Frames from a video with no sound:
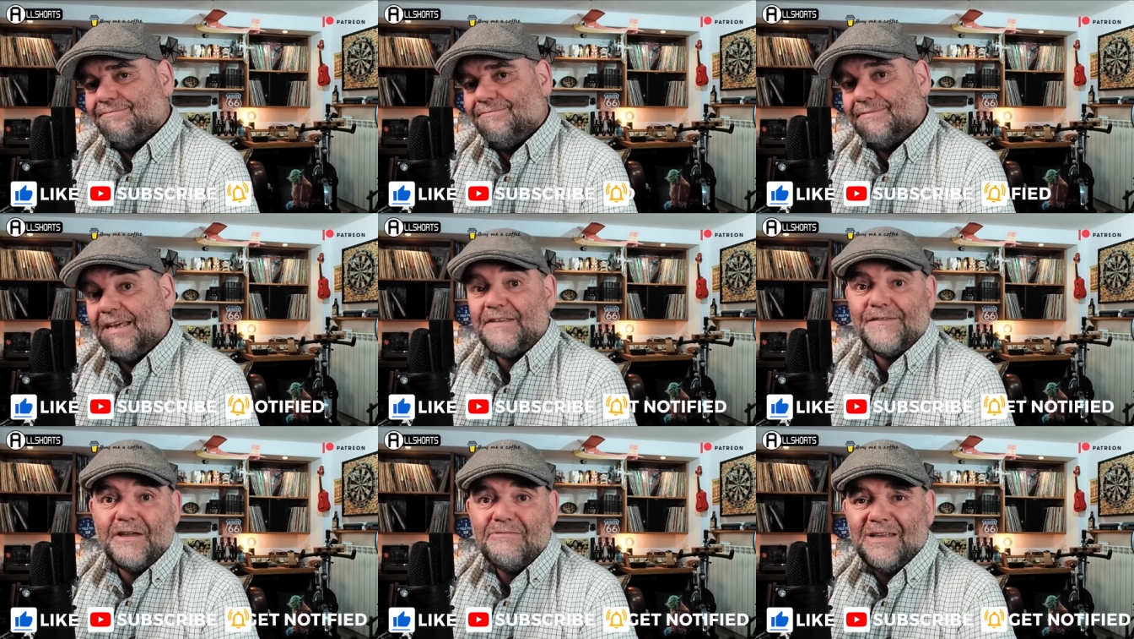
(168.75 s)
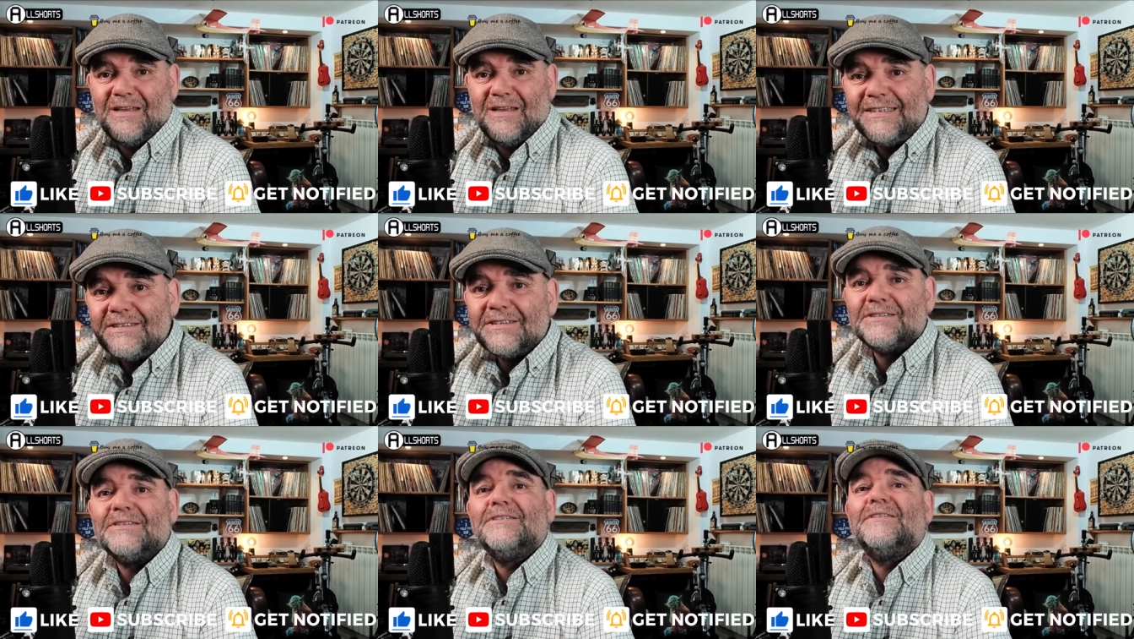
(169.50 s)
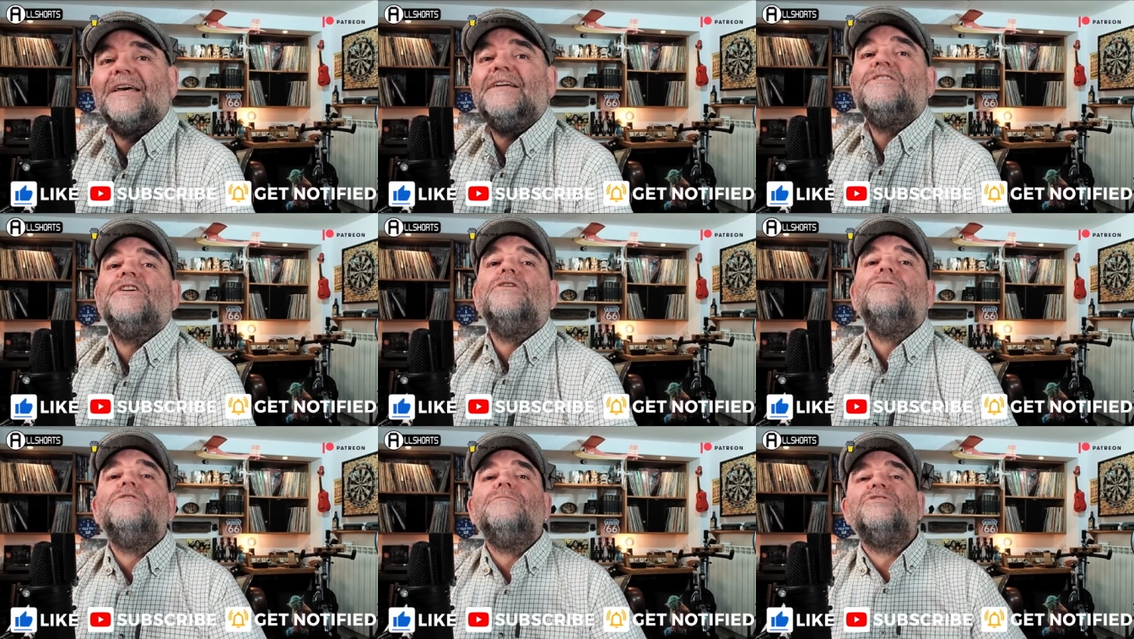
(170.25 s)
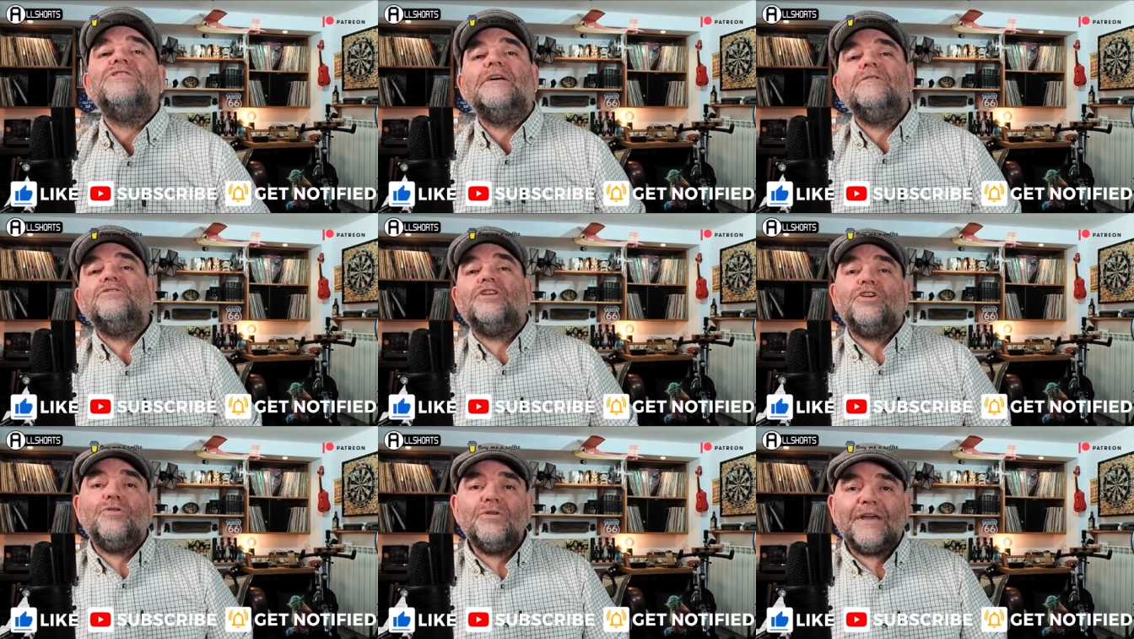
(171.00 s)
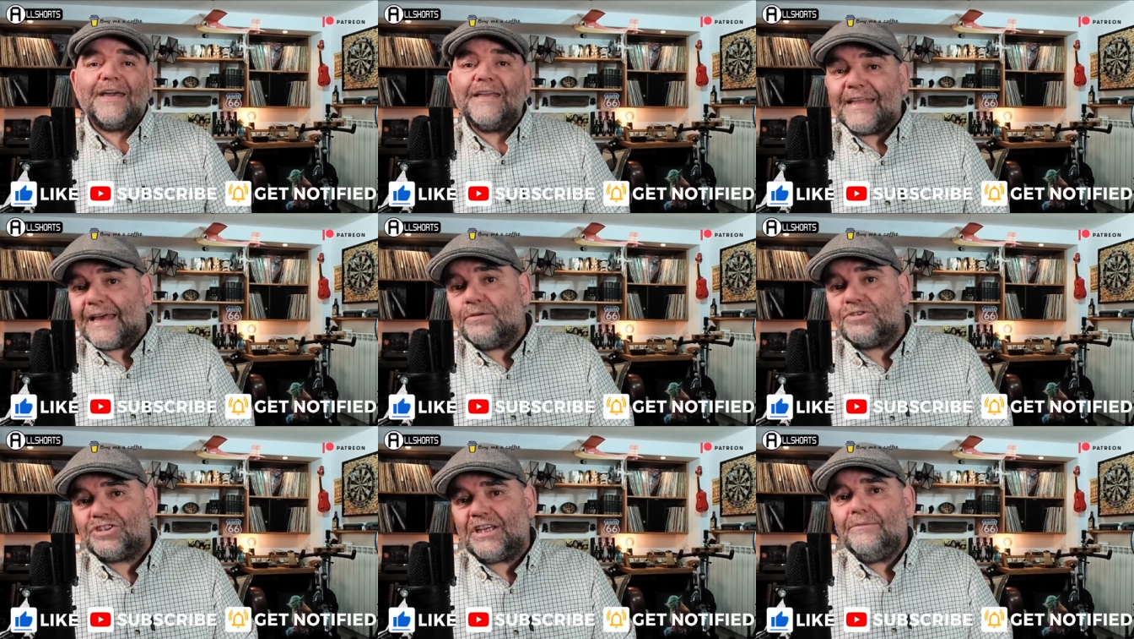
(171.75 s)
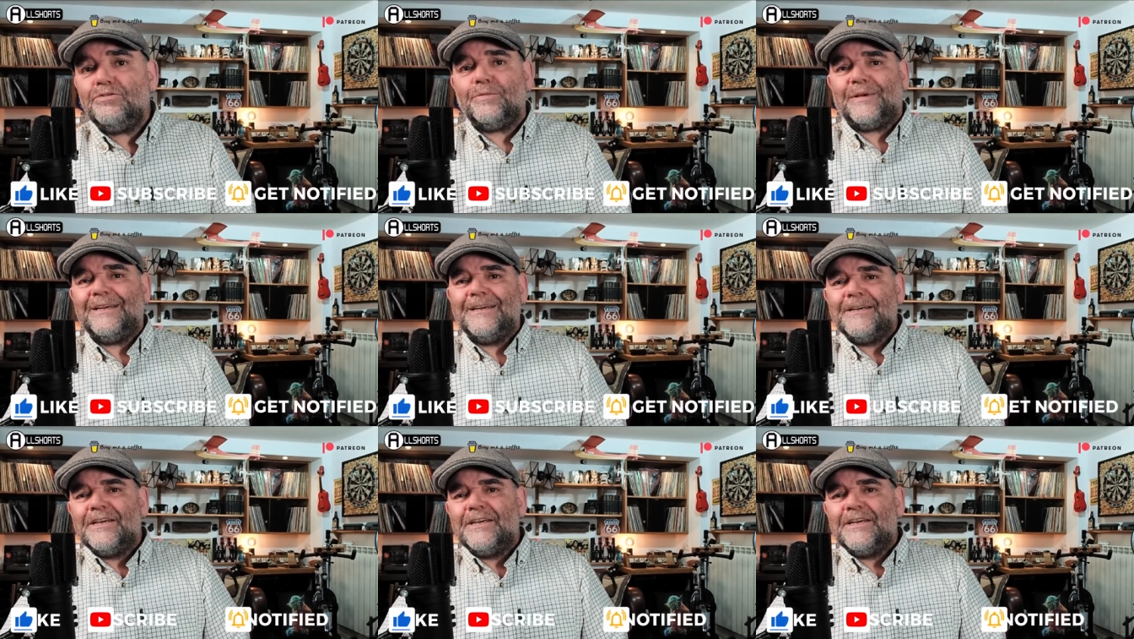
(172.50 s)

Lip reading: At the very least, they told themselves the UK now seemed to be,